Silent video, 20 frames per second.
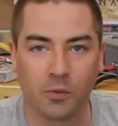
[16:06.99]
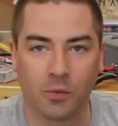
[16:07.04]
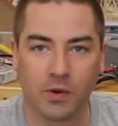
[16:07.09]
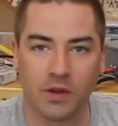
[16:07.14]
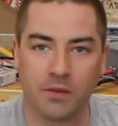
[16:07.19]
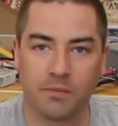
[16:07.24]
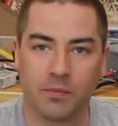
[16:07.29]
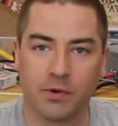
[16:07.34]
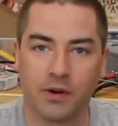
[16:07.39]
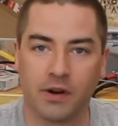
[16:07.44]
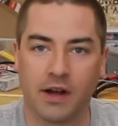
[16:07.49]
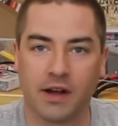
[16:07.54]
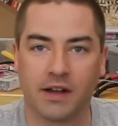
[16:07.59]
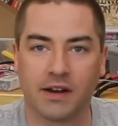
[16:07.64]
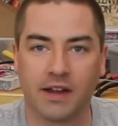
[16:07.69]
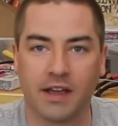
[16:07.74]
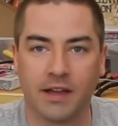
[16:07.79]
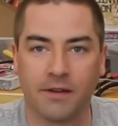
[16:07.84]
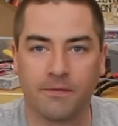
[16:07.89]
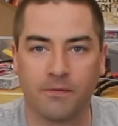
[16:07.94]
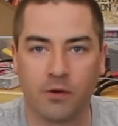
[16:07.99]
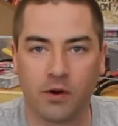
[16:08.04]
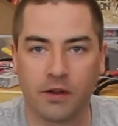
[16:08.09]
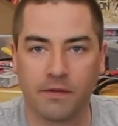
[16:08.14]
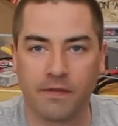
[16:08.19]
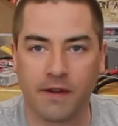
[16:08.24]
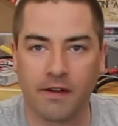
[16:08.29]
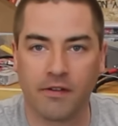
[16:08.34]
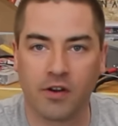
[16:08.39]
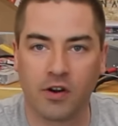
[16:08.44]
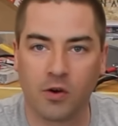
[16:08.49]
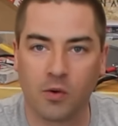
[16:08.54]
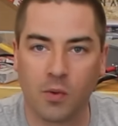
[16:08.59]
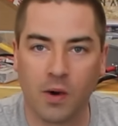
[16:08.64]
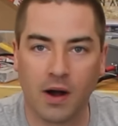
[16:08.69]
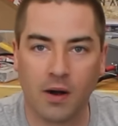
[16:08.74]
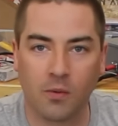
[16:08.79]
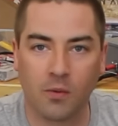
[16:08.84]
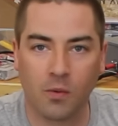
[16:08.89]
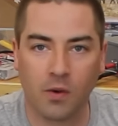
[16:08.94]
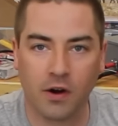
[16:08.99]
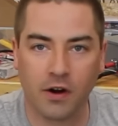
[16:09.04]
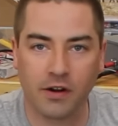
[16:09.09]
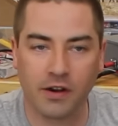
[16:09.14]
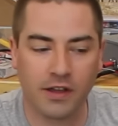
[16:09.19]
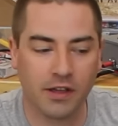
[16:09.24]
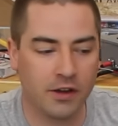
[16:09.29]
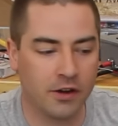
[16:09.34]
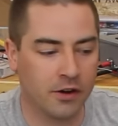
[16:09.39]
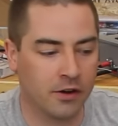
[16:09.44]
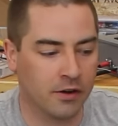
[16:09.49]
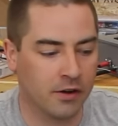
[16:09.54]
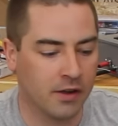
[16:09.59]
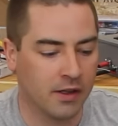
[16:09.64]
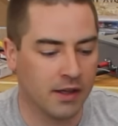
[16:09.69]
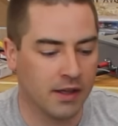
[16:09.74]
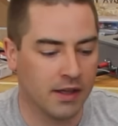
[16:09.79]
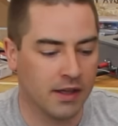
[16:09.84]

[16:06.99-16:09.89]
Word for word: We put on a 4500 watt water heater.